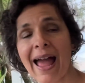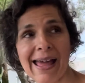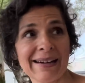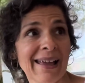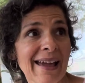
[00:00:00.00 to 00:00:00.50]

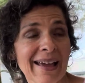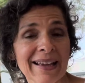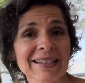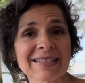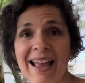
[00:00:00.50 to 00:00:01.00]
and
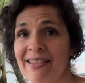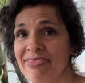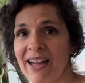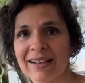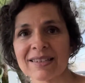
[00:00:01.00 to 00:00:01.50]
eggs, and
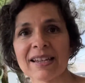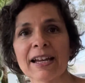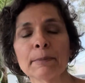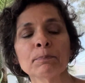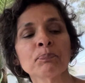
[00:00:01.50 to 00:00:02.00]
that's it.